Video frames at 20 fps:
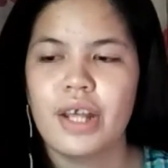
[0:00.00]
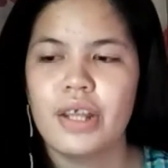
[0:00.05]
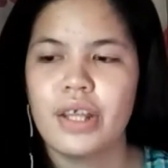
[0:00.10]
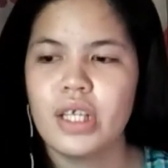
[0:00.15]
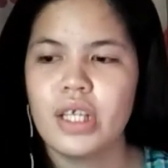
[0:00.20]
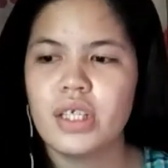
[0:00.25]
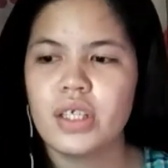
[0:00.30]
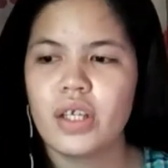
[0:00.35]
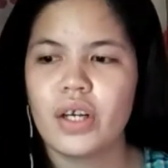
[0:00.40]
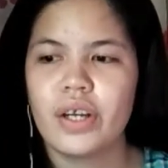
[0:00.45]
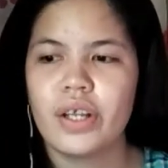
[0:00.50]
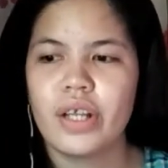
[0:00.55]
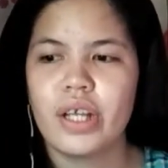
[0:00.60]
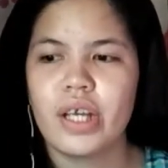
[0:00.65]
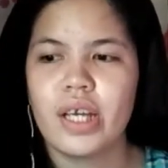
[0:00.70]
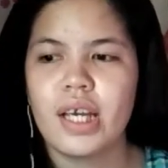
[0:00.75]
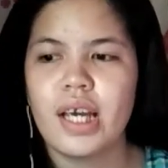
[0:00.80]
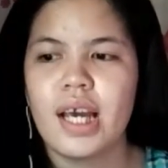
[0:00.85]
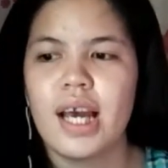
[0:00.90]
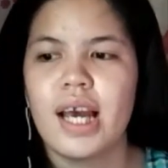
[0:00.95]
These are
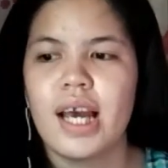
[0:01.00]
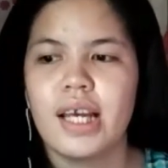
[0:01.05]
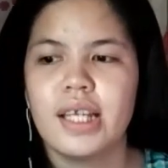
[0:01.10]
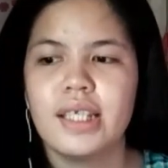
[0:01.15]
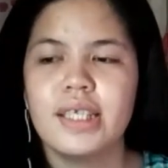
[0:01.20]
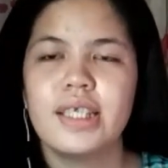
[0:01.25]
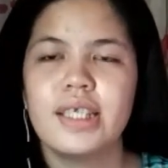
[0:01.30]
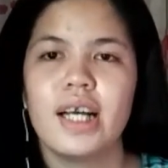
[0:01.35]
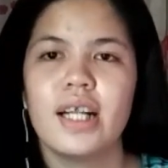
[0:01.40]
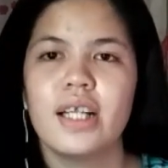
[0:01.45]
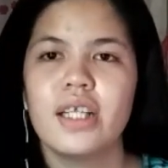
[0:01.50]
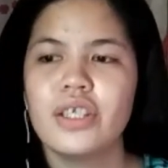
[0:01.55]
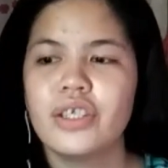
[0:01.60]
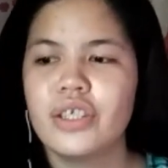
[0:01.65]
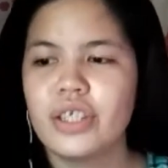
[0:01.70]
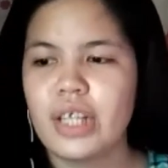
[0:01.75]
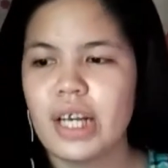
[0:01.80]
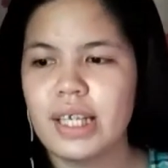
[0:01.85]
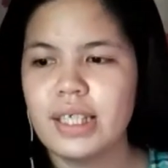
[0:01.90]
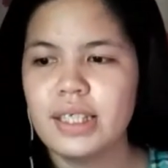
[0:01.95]
the
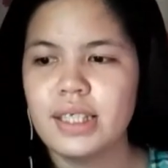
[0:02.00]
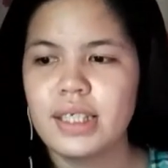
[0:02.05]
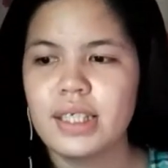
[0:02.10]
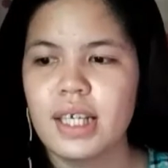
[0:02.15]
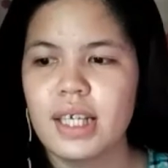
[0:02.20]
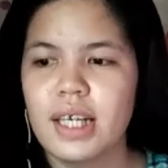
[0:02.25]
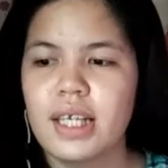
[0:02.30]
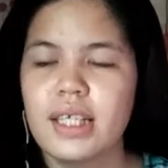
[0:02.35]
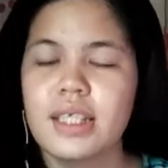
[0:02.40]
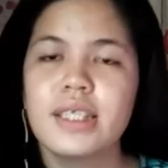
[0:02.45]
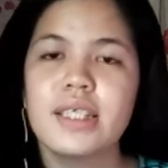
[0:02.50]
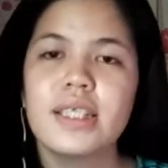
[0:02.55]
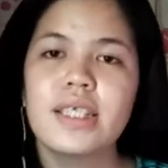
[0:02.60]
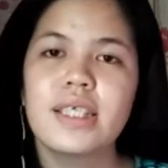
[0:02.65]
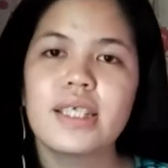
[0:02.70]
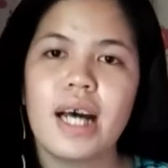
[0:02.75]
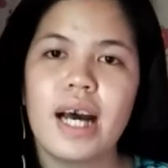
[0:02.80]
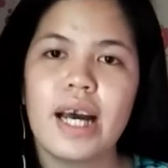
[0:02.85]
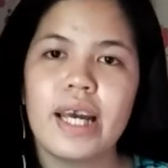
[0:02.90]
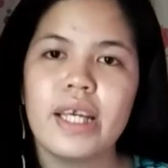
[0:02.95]
intelligence,
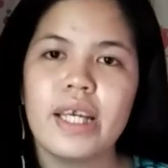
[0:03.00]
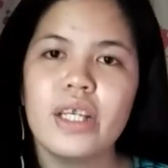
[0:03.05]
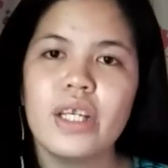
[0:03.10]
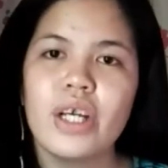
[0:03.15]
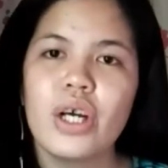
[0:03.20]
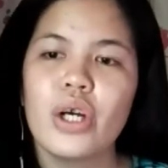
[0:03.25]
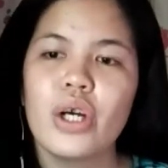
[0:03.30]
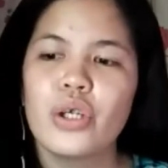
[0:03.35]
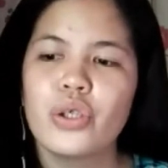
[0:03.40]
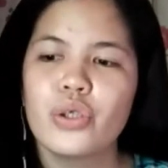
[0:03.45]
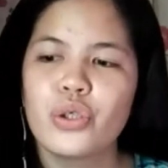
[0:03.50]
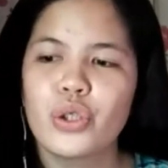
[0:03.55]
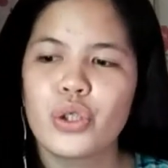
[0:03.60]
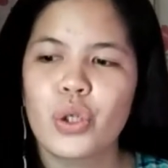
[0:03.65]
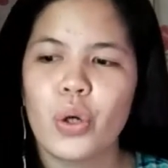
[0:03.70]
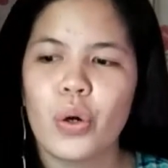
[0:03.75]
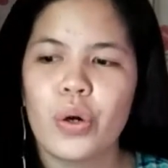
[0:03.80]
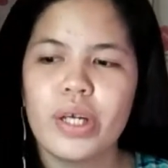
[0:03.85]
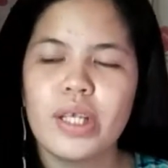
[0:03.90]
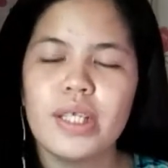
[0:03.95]
design,
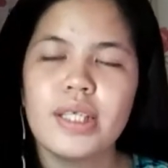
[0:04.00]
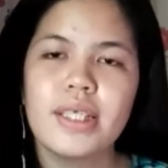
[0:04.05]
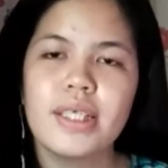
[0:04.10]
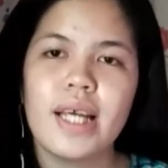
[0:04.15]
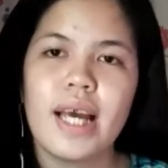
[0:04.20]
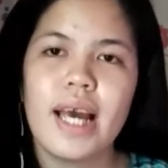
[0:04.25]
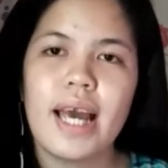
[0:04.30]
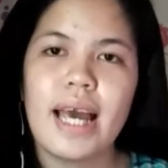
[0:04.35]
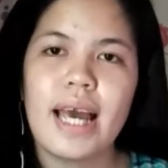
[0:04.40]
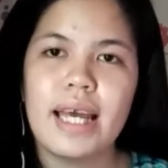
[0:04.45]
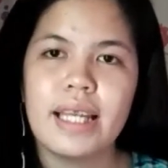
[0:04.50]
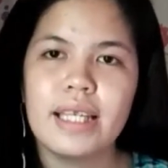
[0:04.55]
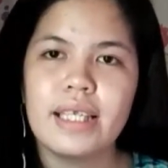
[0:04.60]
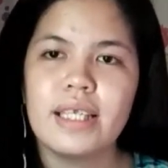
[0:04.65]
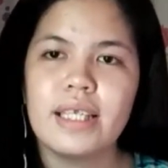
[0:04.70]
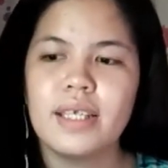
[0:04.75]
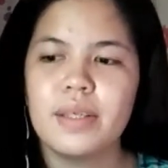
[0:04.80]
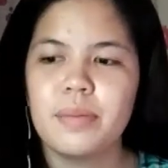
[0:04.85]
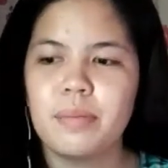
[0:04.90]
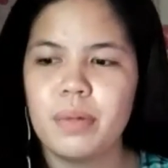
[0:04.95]
choice, and
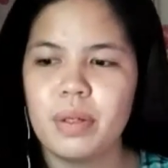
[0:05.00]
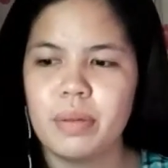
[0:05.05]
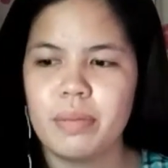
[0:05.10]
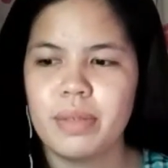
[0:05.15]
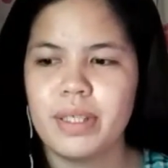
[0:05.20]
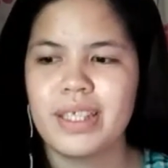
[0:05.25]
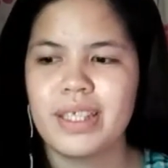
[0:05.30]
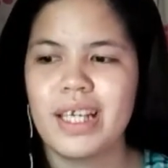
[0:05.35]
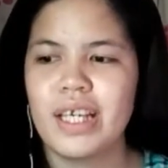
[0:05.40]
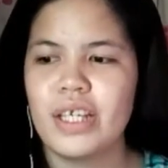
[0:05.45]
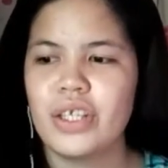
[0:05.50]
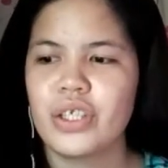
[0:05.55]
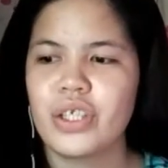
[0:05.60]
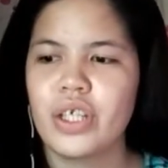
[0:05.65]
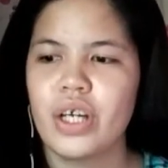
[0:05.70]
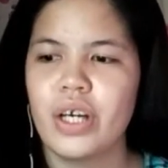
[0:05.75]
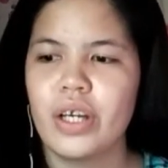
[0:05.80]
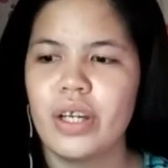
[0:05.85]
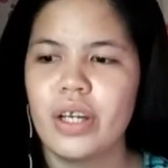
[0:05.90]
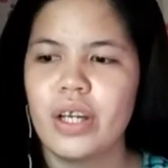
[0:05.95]

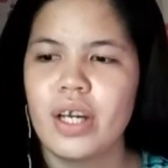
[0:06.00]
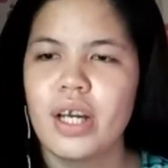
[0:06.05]
implementation.